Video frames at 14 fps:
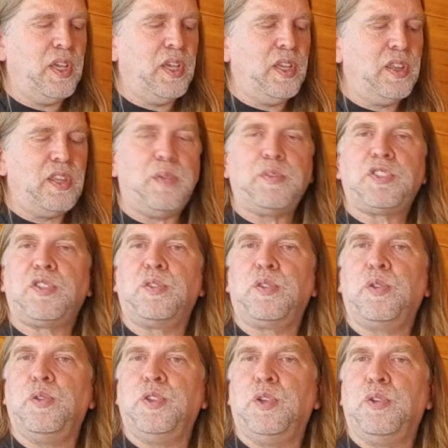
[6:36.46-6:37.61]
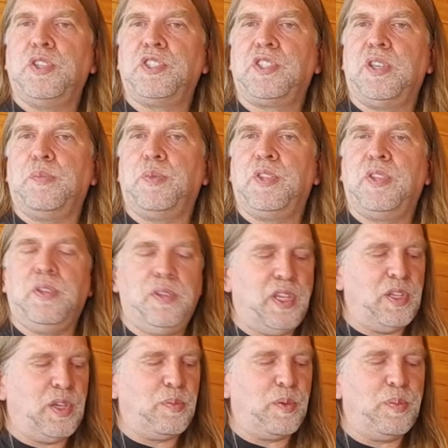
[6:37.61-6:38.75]
Then I'm just going to go, no, I skipped, and
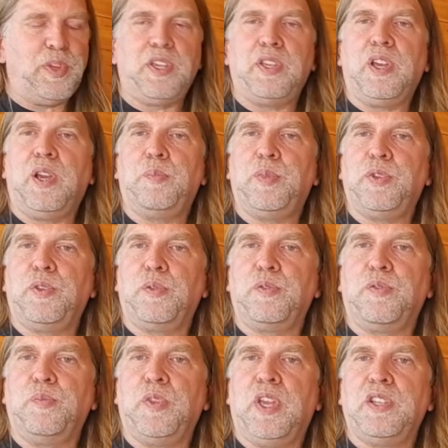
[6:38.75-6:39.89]
I'm going to play up a third from that.